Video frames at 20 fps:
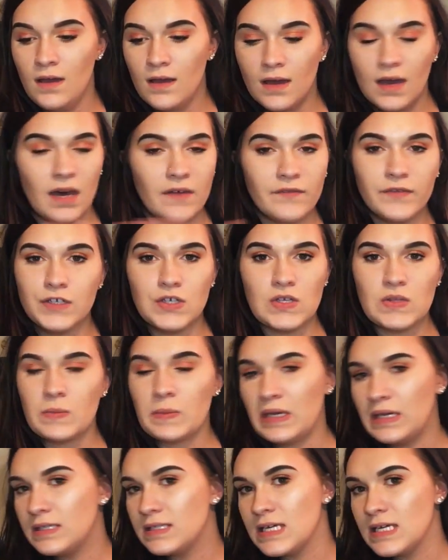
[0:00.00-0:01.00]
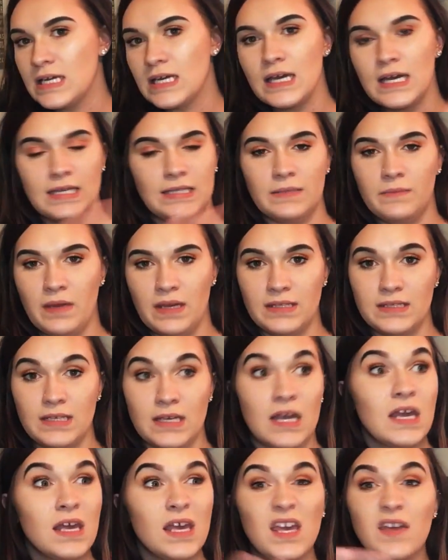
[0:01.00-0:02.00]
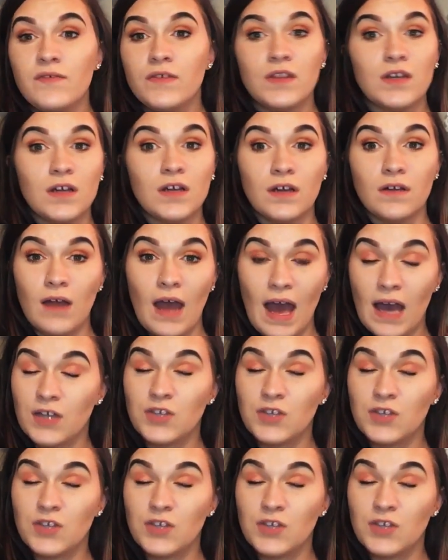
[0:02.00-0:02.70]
Coverage is amazing. It's amazing. Even their